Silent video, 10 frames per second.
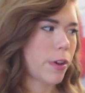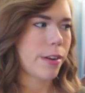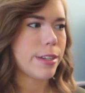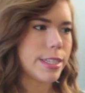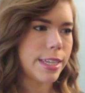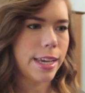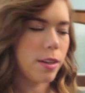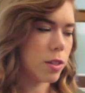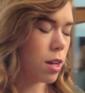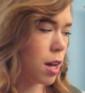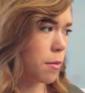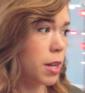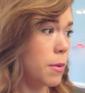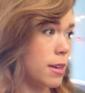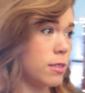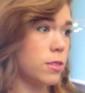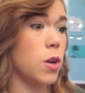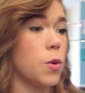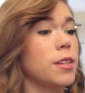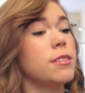very detailed. Anyway,
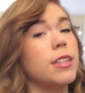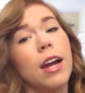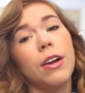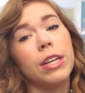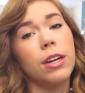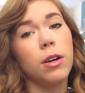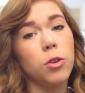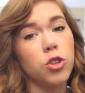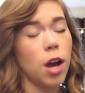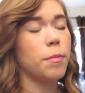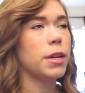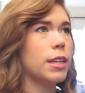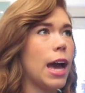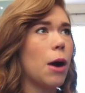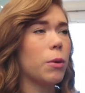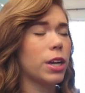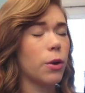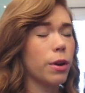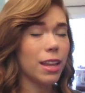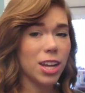so Christy and I are gonna go shopping now. We're gonna
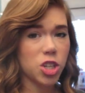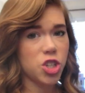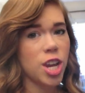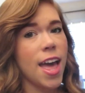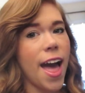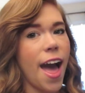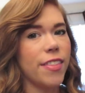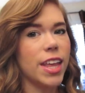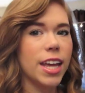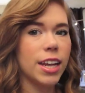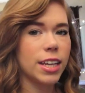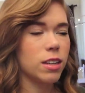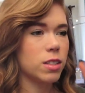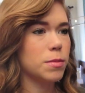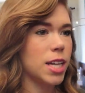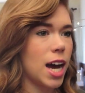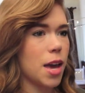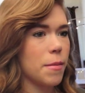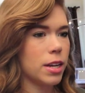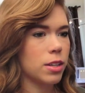go at lunch and then kill some
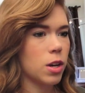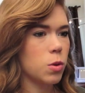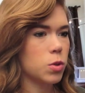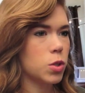time and go